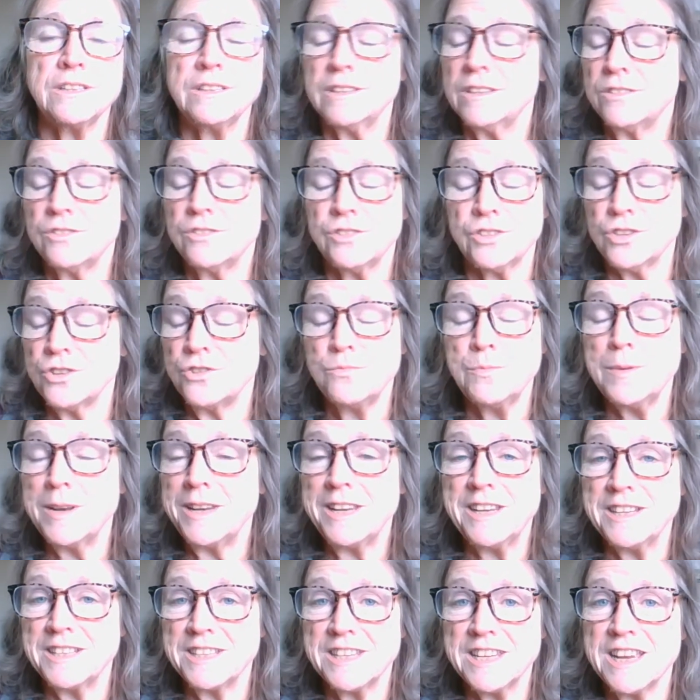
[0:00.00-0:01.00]
there's
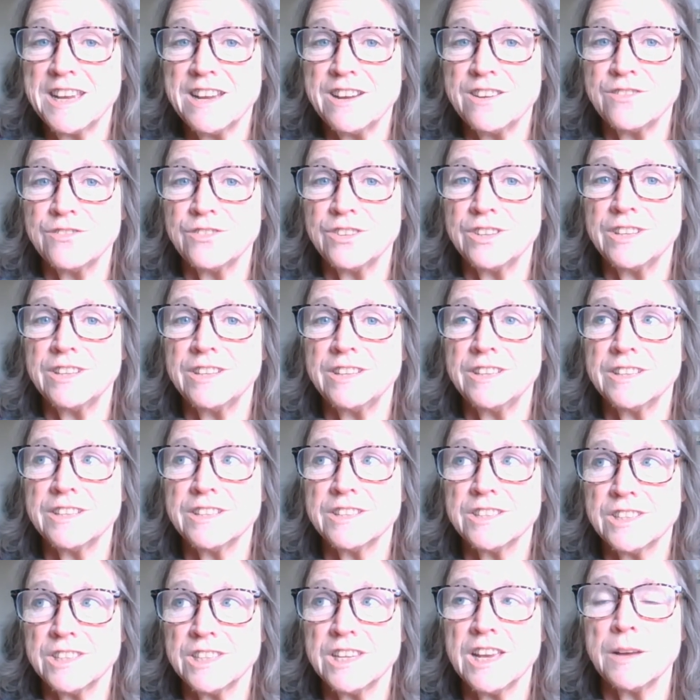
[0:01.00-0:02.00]
nobody in town
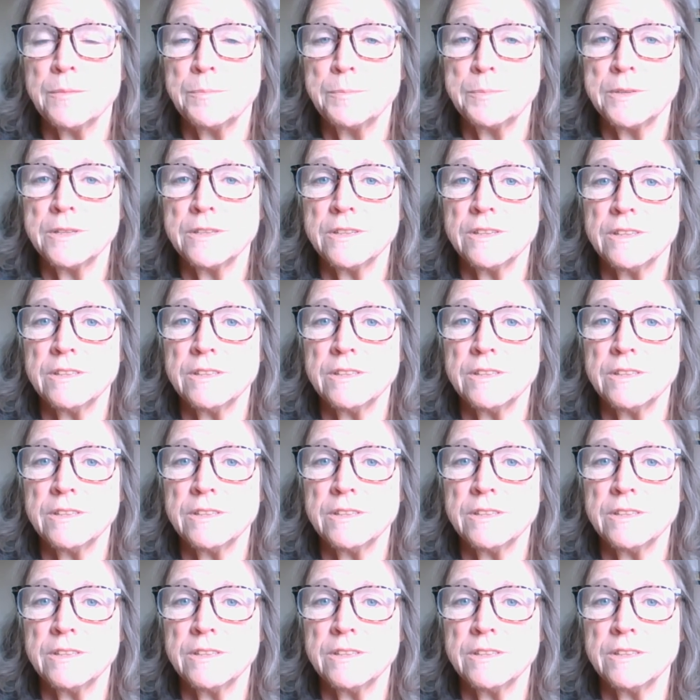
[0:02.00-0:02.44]
except